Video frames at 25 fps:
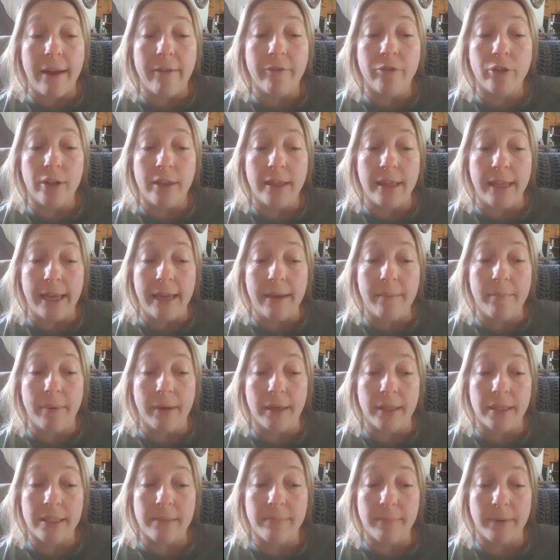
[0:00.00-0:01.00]
everything,
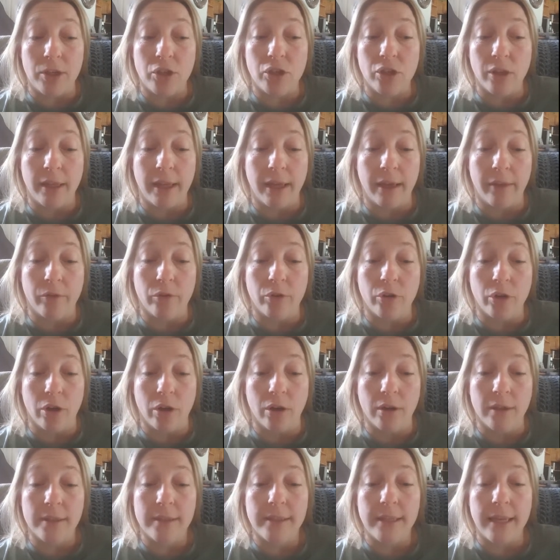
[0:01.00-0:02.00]
but especially other
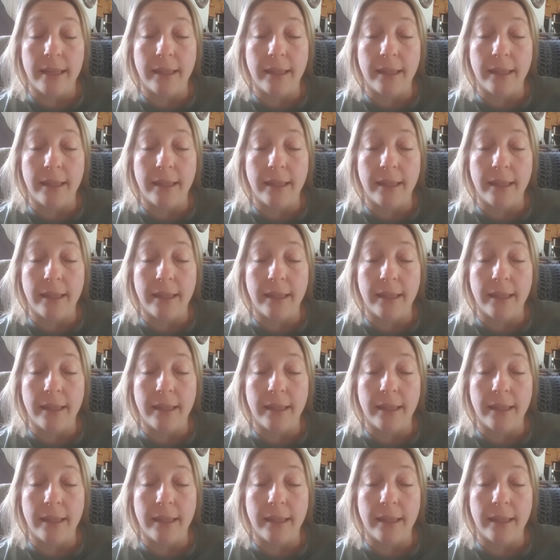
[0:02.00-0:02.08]
dogs,